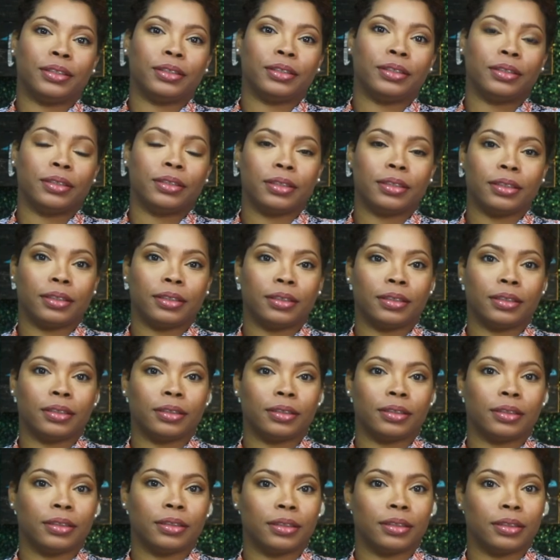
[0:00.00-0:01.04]

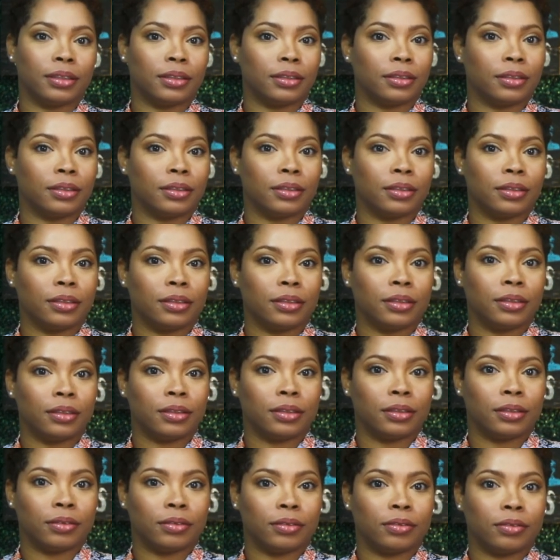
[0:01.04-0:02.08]

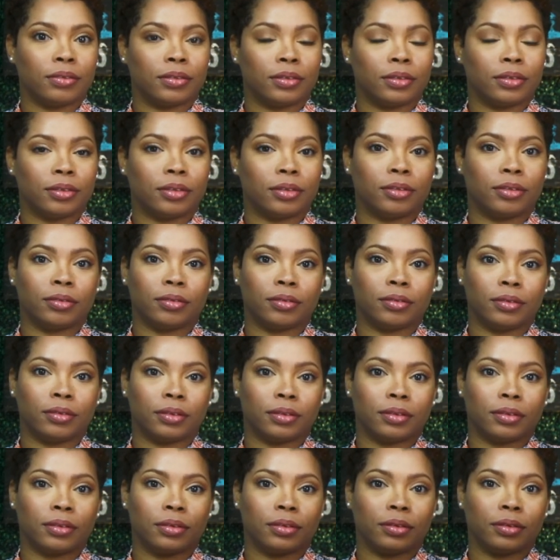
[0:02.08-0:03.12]

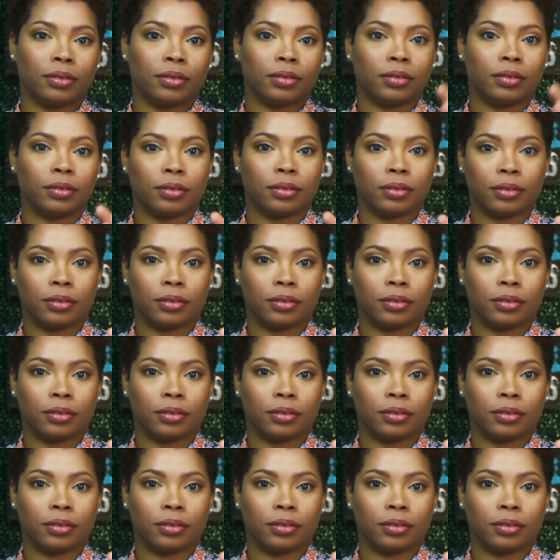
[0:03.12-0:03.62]
(not speaking)